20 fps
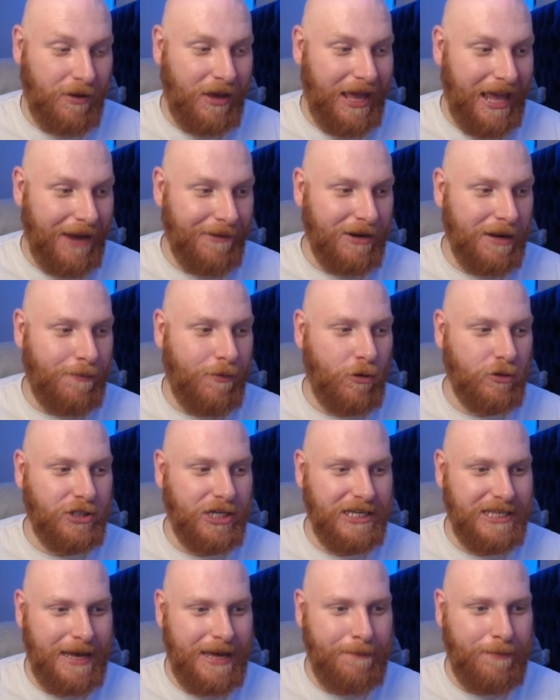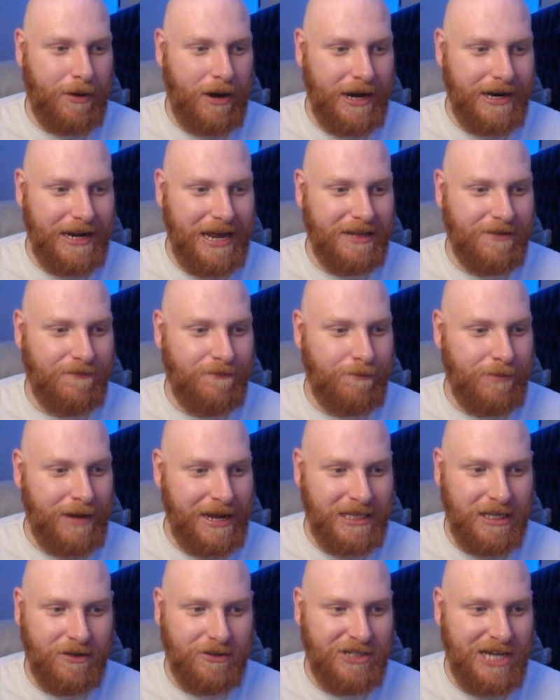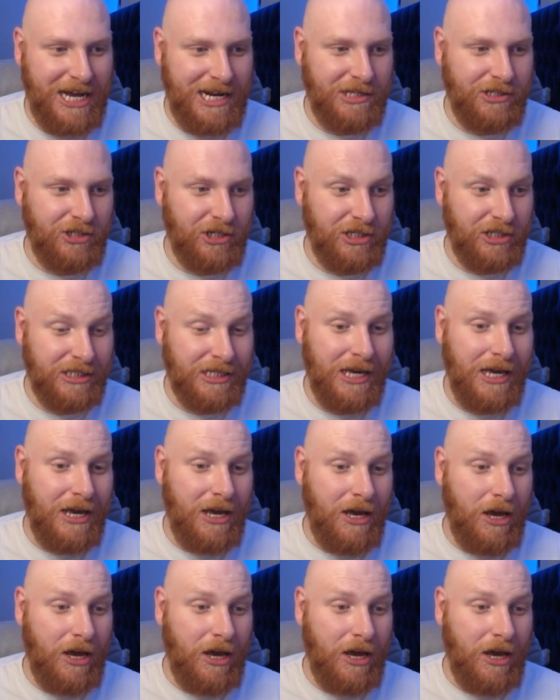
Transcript: But here in the Portuguese Empire, there's plenty of challenges.